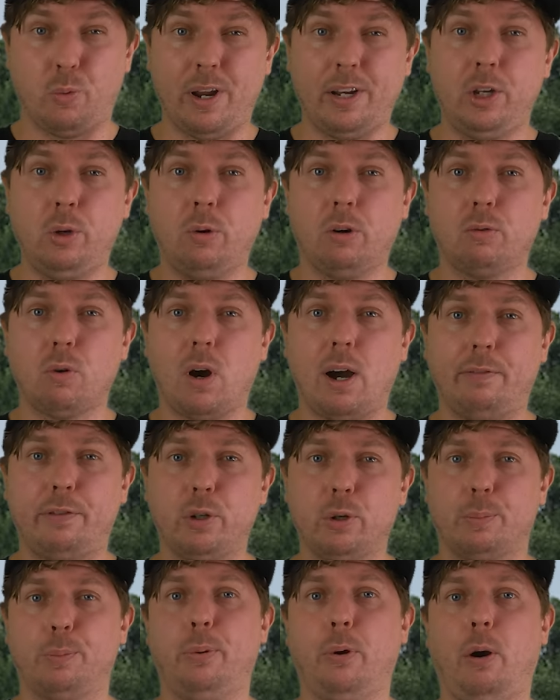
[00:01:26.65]
when you arrive
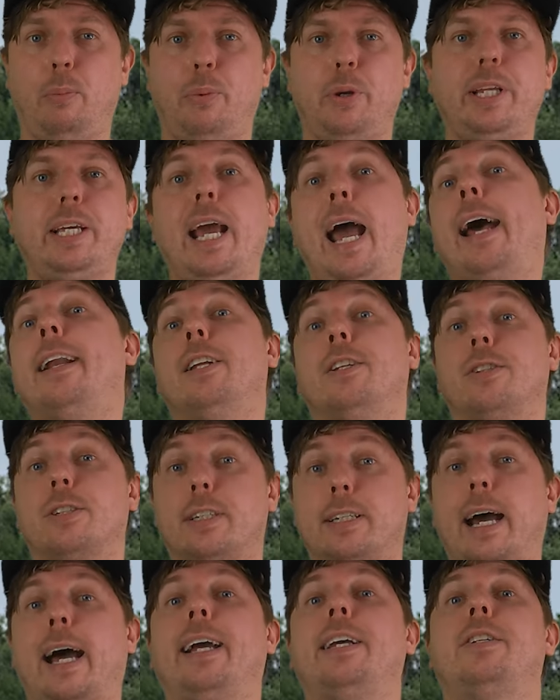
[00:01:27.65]
to a property and it's
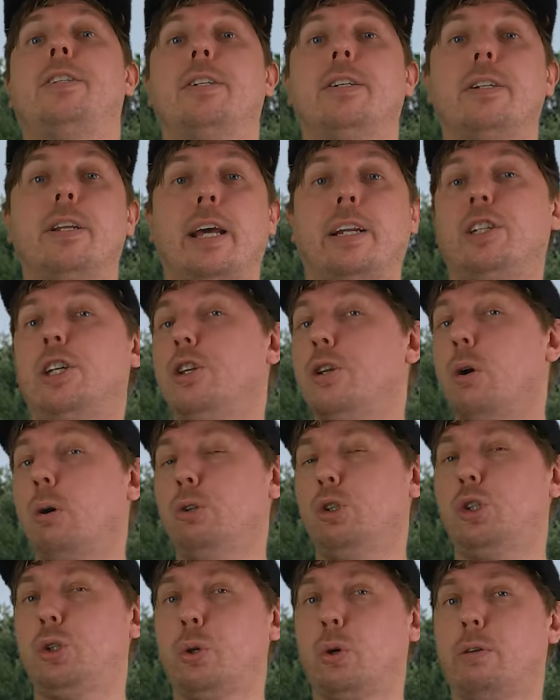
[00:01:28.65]
gated and you're
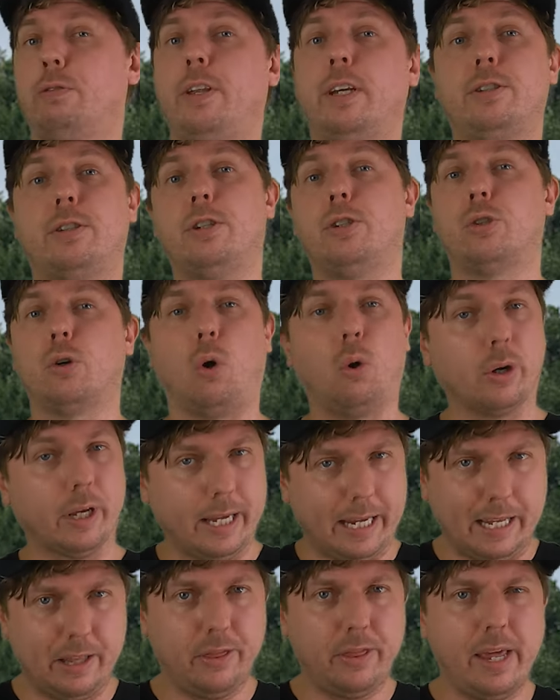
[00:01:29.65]
not sure if there's a
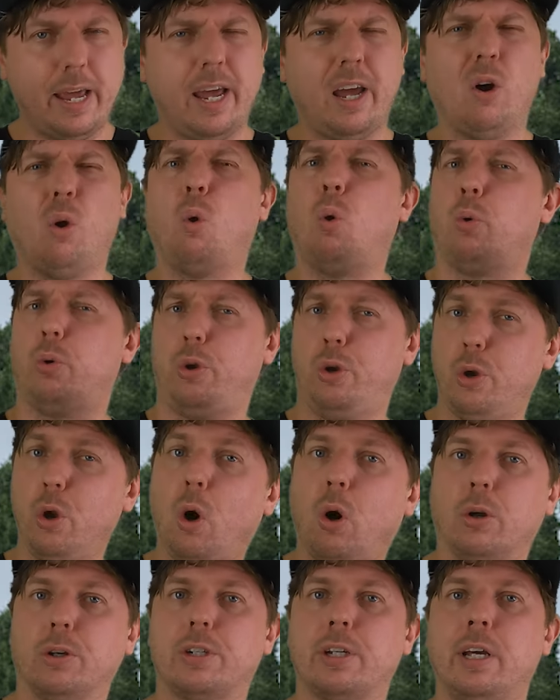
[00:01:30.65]
dog in there or
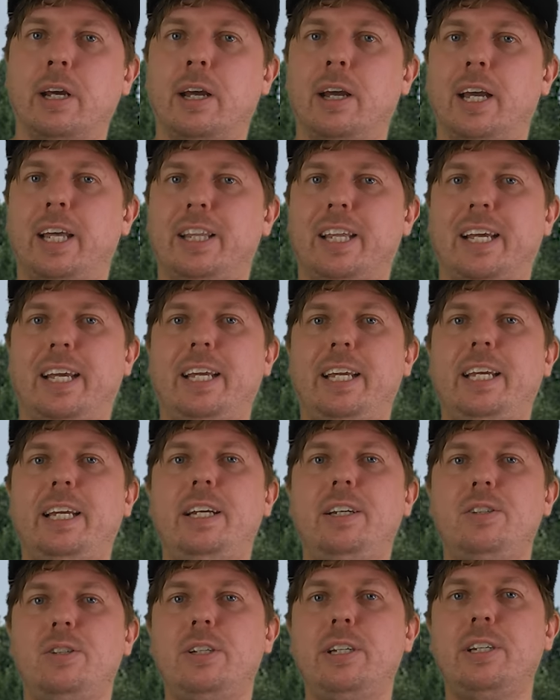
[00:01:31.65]
not, the
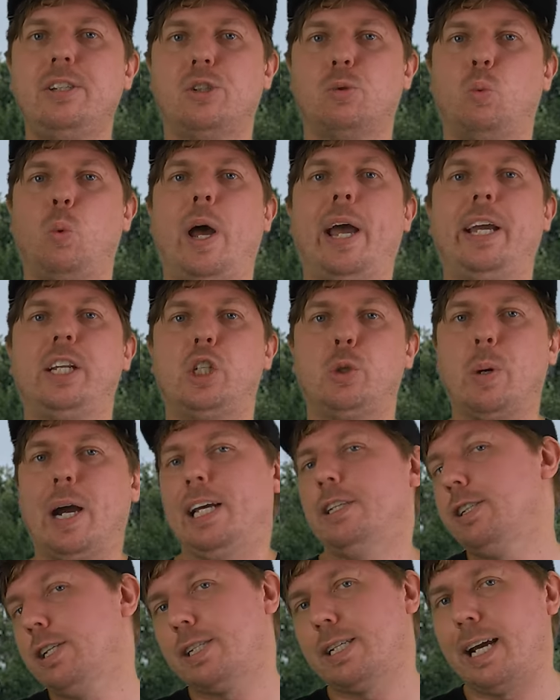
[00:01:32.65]
easiest way to
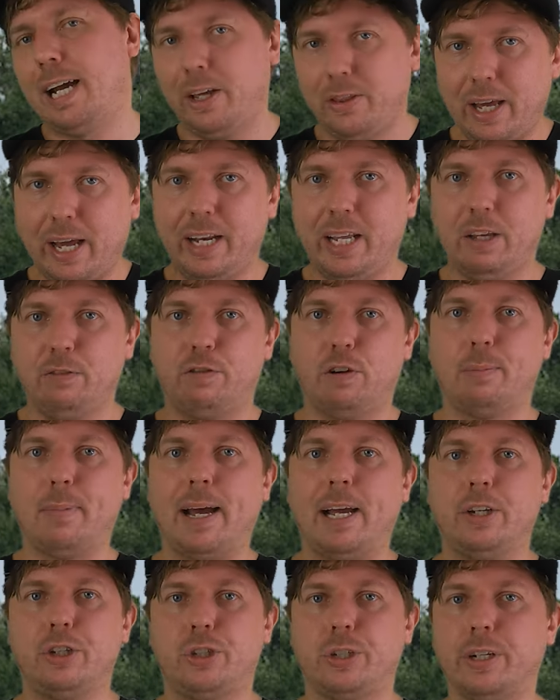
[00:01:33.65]
ascertain that
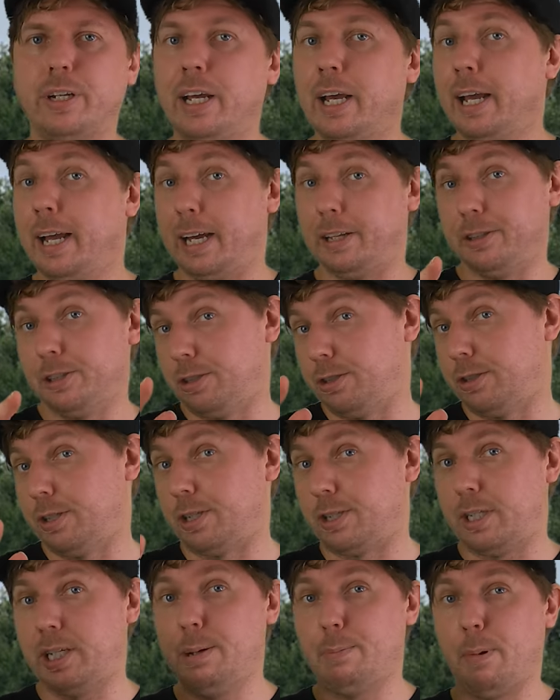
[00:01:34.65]
information, and this is
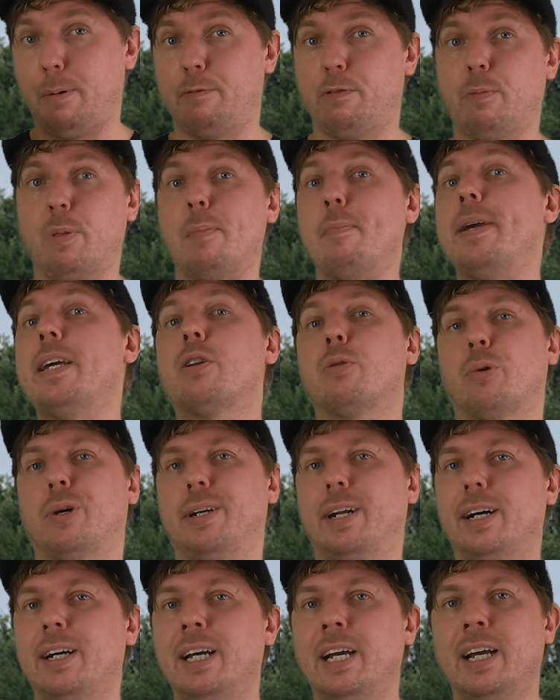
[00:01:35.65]
the tip from the meter
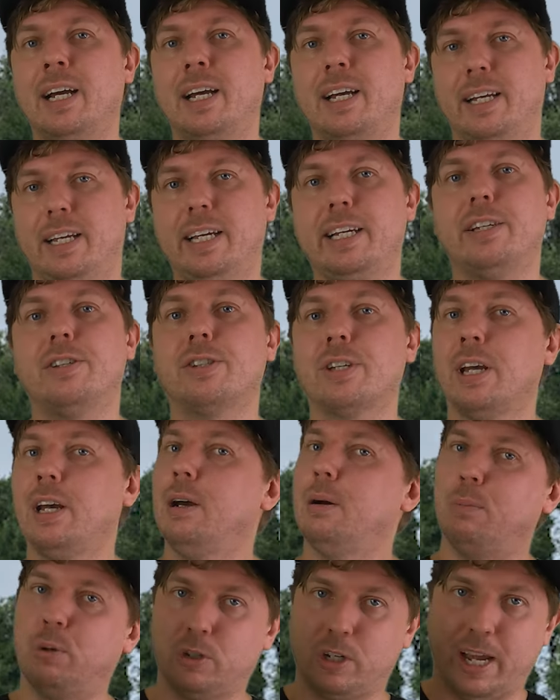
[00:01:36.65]
reader, is
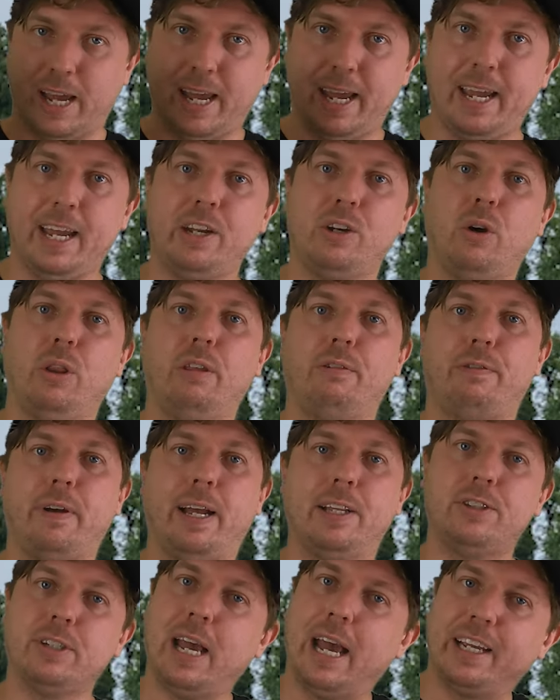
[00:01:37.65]
put your hand on the
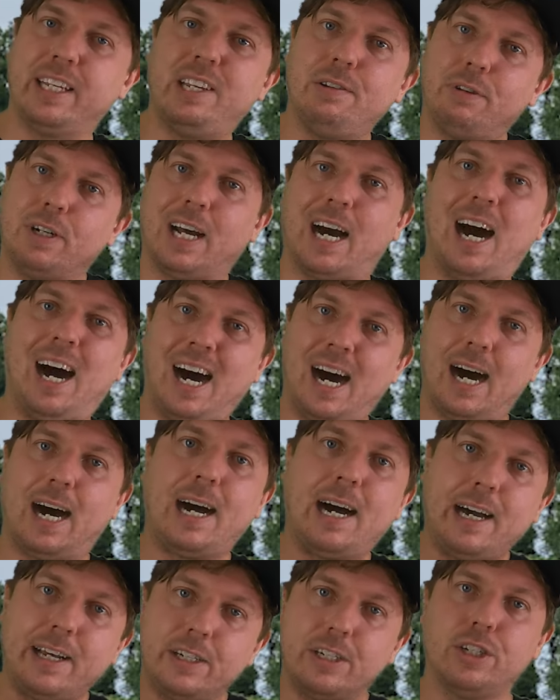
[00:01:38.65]
fence and give it a
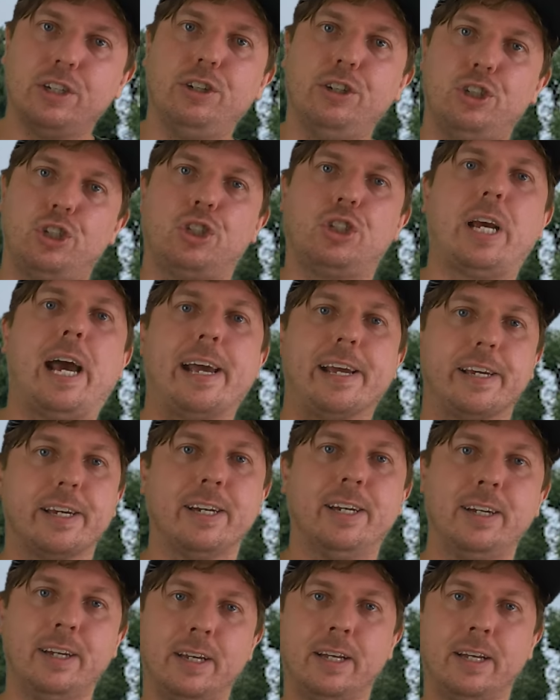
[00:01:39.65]
hard shake